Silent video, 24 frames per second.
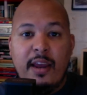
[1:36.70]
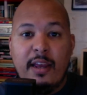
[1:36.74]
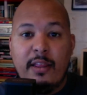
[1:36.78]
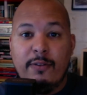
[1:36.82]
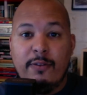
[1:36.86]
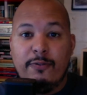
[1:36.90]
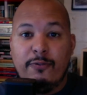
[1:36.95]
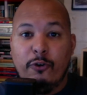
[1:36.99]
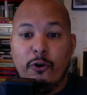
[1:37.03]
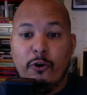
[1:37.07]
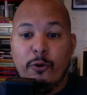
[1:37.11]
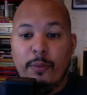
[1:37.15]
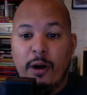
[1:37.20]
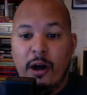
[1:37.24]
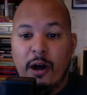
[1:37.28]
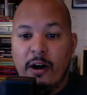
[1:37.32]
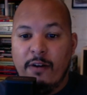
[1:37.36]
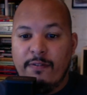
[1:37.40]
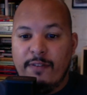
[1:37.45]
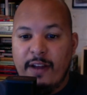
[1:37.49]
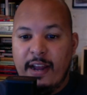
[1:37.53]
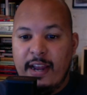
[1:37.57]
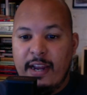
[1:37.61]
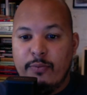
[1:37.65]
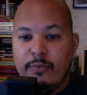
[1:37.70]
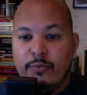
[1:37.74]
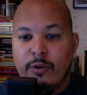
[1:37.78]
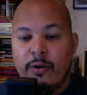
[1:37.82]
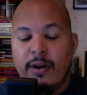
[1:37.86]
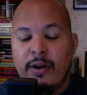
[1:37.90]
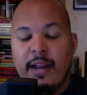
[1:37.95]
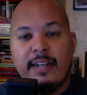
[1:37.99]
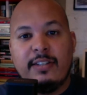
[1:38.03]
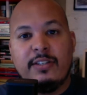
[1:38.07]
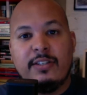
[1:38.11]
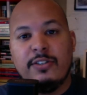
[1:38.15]
the form of a
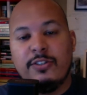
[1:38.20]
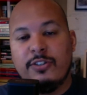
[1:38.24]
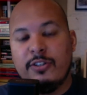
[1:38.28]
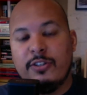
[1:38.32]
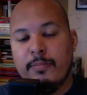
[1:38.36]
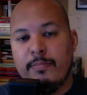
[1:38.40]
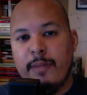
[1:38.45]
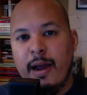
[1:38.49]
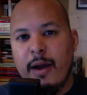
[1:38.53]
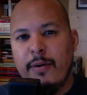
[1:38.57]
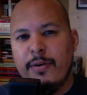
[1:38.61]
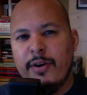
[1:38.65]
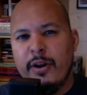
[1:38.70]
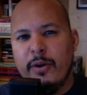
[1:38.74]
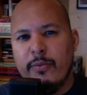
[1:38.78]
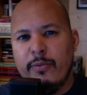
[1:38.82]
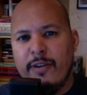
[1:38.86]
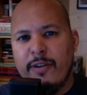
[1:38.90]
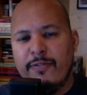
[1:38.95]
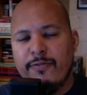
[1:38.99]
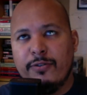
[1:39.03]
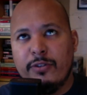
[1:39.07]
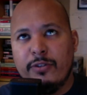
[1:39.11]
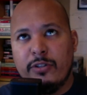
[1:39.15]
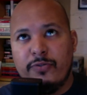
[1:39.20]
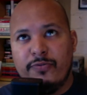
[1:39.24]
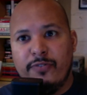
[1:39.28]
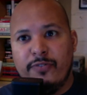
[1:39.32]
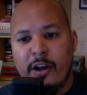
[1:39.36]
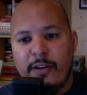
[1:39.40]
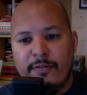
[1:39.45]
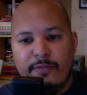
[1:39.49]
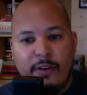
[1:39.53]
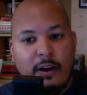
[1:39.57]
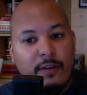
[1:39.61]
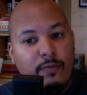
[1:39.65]
Rolex Submariner Reference
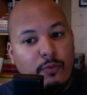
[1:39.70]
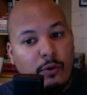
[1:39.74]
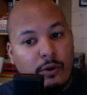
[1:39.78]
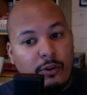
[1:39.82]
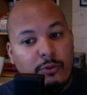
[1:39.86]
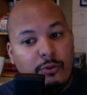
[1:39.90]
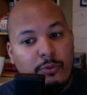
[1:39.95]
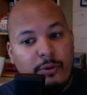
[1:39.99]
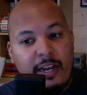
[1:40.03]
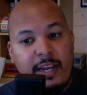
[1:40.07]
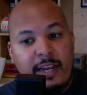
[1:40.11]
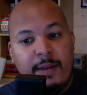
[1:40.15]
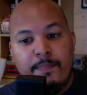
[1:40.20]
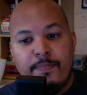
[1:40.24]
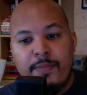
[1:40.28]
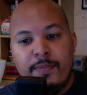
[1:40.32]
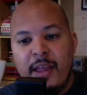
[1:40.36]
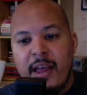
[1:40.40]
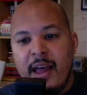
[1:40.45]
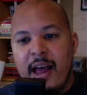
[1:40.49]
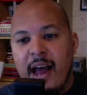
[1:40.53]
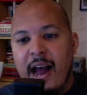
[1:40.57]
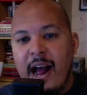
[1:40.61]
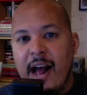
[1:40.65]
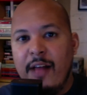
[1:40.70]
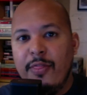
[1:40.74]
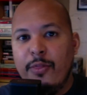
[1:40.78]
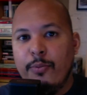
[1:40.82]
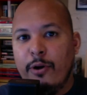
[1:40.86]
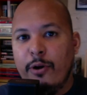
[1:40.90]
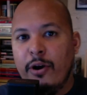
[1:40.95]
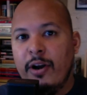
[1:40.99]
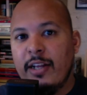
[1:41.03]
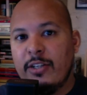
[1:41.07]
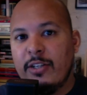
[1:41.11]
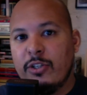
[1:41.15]
5513 and the
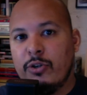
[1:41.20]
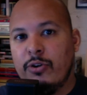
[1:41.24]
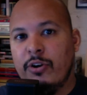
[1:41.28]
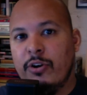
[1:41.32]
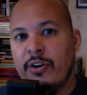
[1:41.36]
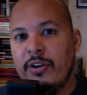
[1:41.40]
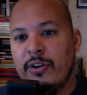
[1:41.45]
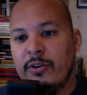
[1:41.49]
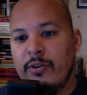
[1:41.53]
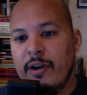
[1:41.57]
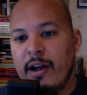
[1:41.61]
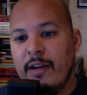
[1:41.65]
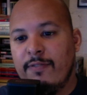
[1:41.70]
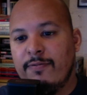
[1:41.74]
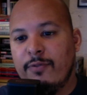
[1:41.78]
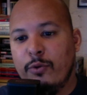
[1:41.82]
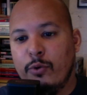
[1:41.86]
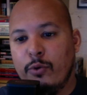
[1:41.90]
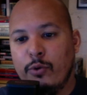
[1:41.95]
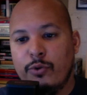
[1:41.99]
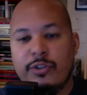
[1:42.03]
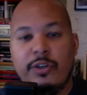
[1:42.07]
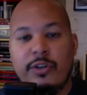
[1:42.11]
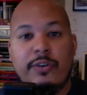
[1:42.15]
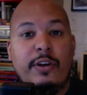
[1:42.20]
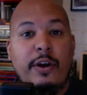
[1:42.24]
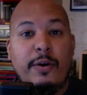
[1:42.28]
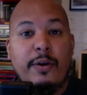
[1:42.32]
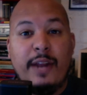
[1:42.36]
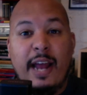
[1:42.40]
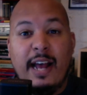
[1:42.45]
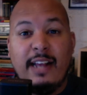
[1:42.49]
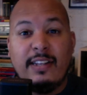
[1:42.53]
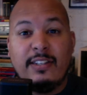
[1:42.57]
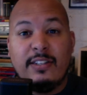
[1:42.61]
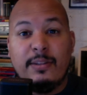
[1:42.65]
Rolex chronograph, also known as the